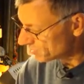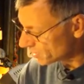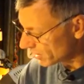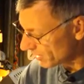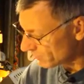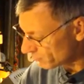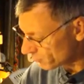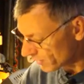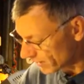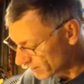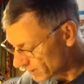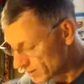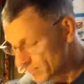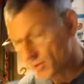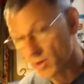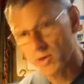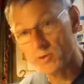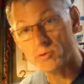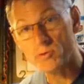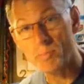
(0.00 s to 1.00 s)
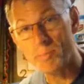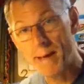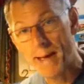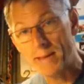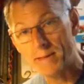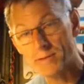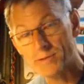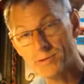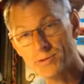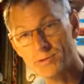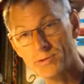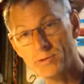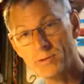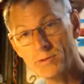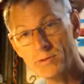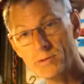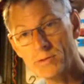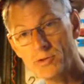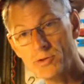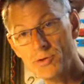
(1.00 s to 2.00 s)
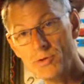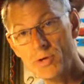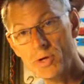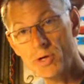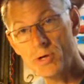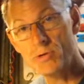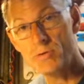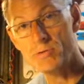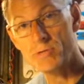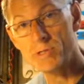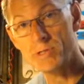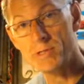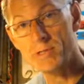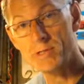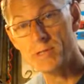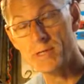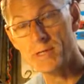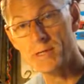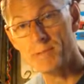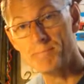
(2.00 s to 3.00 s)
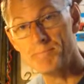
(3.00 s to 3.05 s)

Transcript: set up correctly but also balance so you can use it